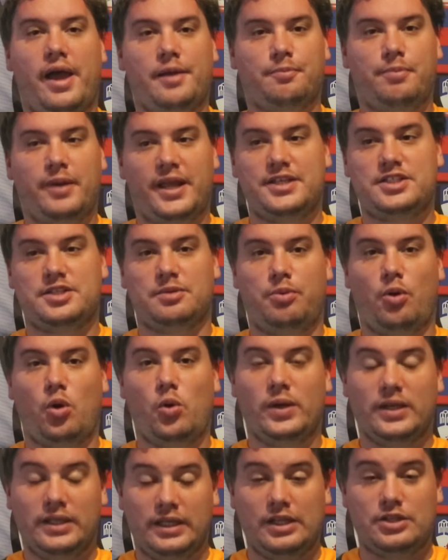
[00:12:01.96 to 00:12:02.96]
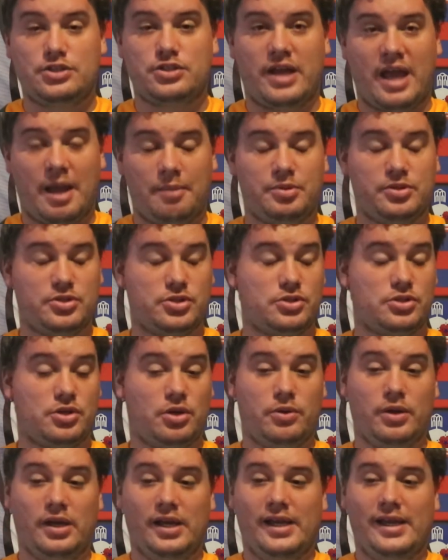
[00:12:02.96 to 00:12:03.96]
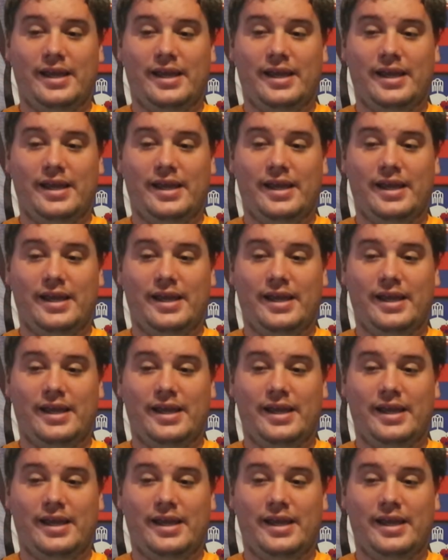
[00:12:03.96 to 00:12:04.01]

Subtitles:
and place the ball where it needs to happen. So